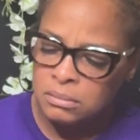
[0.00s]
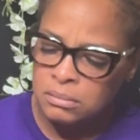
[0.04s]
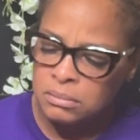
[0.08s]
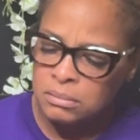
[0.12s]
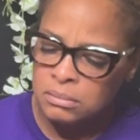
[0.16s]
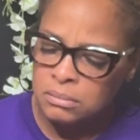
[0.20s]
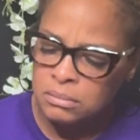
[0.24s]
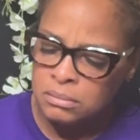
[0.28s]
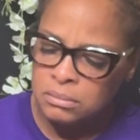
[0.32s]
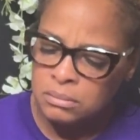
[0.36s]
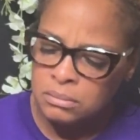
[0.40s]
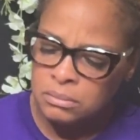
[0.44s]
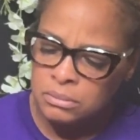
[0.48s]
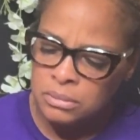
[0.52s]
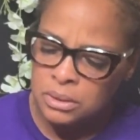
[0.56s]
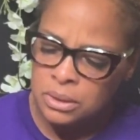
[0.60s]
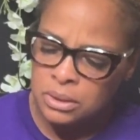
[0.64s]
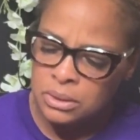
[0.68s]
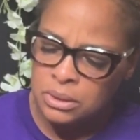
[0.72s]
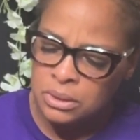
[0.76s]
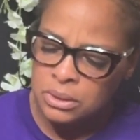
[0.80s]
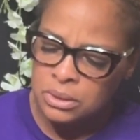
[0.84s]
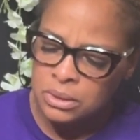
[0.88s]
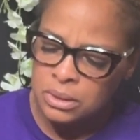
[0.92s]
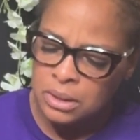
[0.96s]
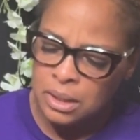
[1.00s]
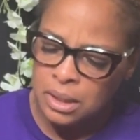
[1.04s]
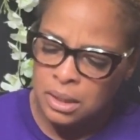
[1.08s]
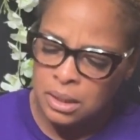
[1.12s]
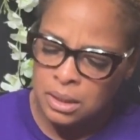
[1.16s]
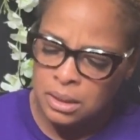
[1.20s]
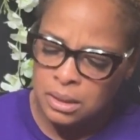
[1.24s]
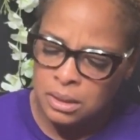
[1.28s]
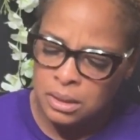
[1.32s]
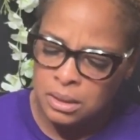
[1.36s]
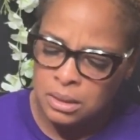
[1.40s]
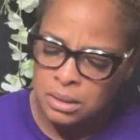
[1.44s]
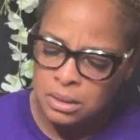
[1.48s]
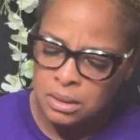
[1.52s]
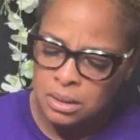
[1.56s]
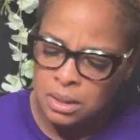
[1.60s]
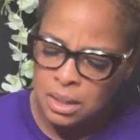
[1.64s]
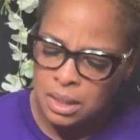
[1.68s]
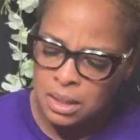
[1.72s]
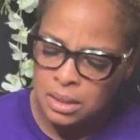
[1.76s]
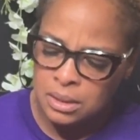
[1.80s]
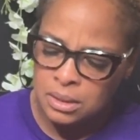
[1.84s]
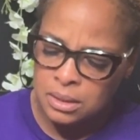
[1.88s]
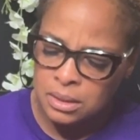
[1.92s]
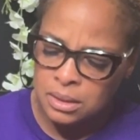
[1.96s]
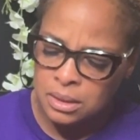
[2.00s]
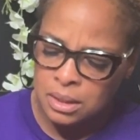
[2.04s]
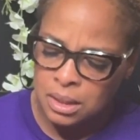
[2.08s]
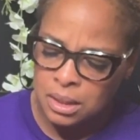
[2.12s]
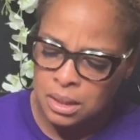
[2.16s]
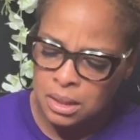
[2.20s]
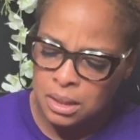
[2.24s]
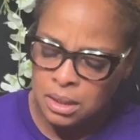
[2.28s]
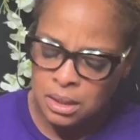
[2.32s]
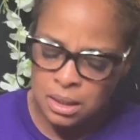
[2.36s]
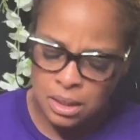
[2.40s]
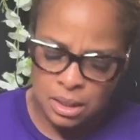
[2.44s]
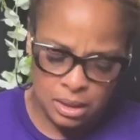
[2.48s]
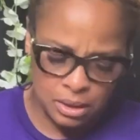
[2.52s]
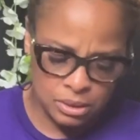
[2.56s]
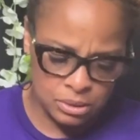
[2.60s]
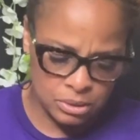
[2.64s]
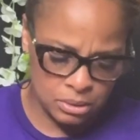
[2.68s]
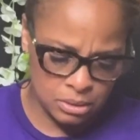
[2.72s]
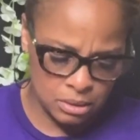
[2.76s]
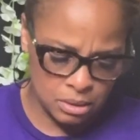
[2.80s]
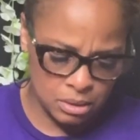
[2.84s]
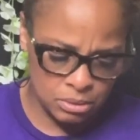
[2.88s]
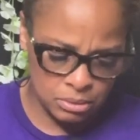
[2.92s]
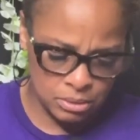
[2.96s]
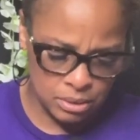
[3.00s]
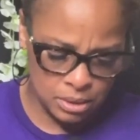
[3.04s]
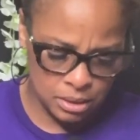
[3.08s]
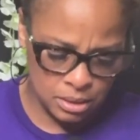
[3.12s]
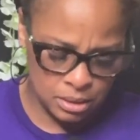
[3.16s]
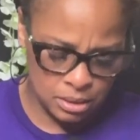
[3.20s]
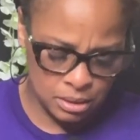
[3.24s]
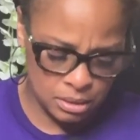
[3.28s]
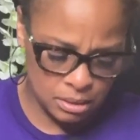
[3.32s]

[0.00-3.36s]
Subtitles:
Ooh, does it say? It does not say it actually on it.